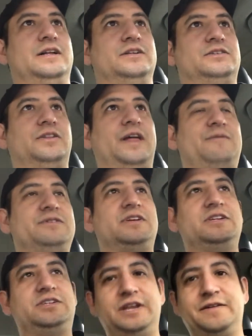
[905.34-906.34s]
So that was
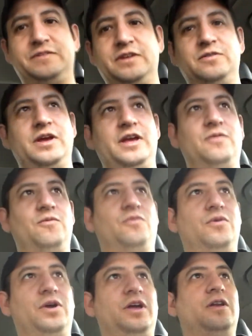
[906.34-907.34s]
a shift
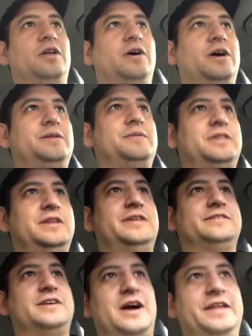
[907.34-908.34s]
in
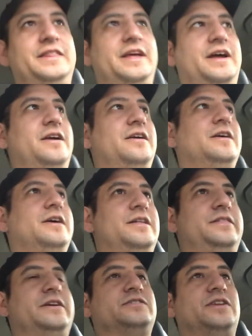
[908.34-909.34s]
design there.
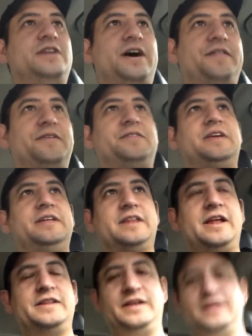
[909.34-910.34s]
There's another thing
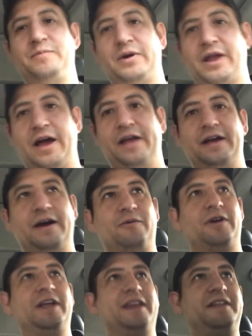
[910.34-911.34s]
that I did, but
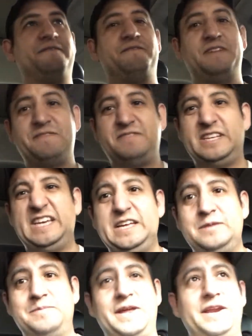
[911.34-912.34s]
we're hitting
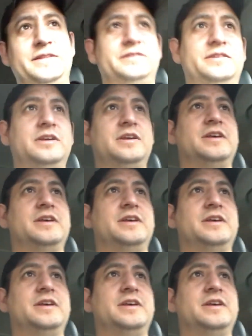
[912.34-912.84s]
15 minutes.